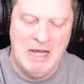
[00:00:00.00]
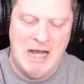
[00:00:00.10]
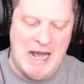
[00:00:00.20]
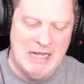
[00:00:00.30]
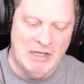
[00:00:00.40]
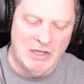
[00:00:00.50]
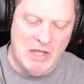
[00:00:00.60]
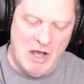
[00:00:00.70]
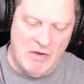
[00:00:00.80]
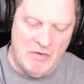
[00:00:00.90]
I
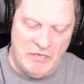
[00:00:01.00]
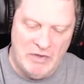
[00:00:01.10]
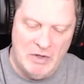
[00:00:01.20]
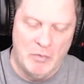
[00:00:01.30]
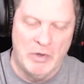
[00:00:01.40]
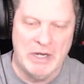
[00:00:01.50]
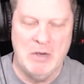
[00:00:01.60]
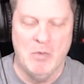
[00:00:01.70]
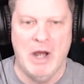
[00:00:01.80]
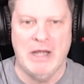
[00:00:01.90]
love Ricky
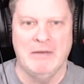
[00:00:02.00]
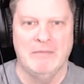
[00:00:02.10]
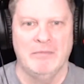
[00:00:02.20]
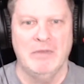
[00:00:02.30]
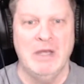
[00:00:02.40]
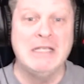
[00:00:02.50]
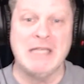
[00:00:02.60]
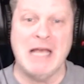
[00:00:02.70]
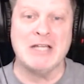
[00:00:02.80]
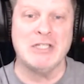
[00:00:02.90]
White. He's
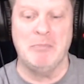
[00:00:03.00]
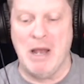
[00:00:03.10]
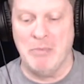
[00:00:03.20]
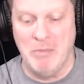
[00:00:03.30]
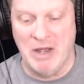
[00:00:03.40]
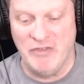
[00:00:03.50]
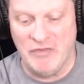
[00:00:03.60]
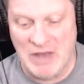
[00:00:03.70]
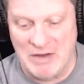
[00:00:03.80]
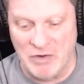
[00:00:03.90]
actually probably my
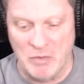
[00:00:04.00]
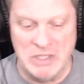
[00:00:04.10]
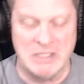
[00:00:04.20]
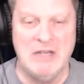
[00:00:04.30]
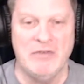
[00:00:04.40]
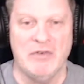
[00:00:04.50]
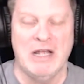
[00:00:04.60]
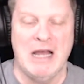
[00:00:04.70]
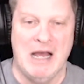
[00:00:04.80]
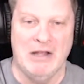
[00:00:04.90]
favorite receiver in
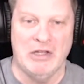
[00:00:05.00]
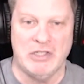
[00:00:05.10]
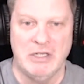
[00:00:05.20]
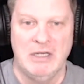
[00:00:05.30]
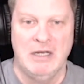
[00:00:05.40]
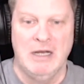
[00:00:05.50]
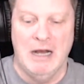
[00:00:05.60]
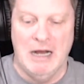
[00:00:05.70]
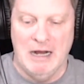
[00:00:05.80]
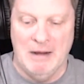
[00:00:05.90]
college.
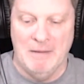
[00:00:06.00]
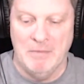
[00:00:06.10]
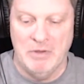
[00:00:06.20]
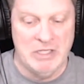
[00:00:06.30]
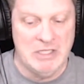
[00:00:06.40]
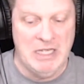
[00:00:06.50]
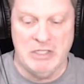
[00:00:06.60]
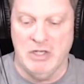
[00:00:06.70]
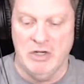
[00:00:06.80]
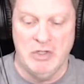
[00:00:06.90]
This kid's
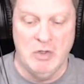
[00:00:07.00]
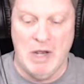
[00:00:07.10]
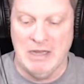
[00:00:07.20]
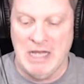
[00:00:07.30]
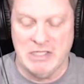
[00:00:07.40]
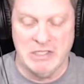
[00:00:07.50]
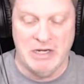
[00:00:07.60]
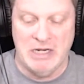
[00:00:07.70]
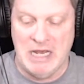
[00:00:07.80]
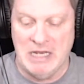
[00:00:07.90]
going to do well on
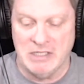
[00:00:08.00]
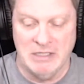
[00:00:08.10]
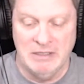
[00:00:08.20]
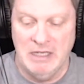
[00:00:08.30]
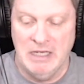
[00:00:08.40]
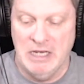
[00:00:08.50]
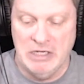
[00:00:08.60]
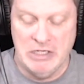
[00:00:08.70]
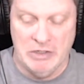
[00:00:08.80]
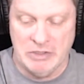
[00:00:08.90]
Sundays in a
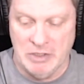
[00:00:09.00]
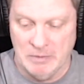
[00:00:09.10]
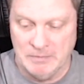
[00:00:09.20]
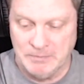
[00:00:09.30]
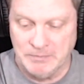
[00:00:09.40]
year or two.